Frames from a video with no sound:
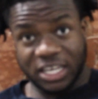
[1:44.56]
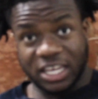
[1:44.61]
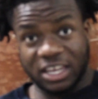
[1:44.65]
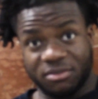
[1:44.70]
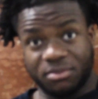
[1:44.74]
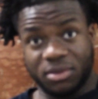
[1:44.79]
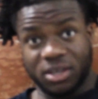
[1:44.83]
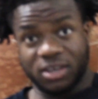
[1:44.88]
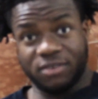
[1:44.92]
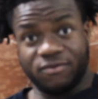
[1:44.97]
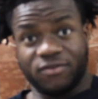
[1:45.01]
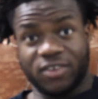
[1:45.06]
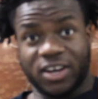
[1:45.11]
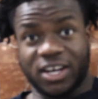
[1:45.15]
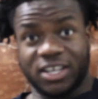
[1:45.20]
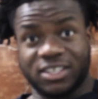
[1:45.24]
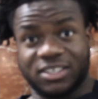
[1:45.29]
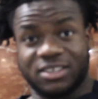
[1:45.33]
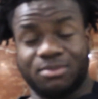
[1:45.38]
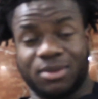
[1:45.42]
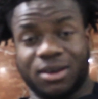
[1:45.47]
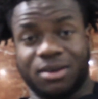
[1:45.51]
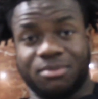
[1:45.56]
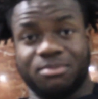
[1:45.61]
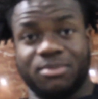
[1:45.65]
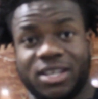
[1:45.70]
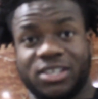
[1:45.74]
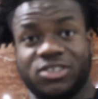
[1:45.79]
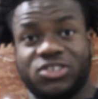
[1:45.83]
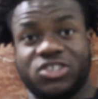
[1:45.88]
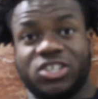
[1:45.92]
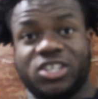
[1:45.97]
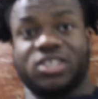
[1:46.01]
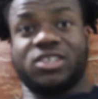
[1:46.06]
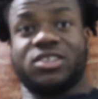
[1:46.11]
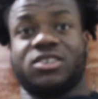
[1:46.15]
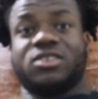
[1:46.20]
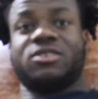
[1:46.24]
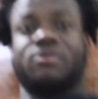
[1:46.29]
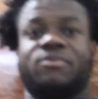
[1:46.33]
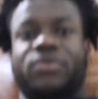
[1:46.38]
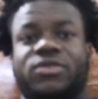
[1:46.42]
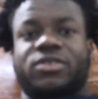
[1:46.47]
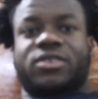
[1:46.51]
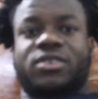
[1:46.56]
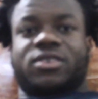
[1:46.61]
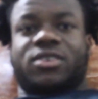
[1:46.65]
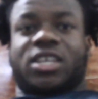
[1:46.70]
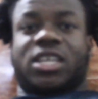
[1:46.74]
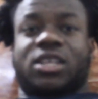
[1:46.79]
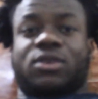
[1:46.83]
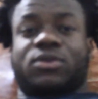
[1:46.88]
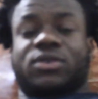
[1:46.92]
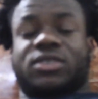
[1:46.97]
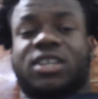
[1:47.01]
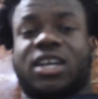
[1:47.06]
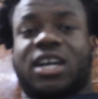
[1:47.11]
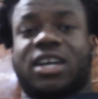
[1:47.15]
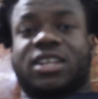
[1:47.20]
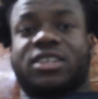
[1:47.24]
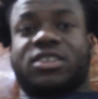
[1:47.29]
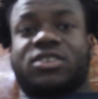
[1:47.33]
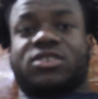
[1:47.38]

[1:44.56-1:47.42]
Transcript: gave me advice about benching, and it was kind of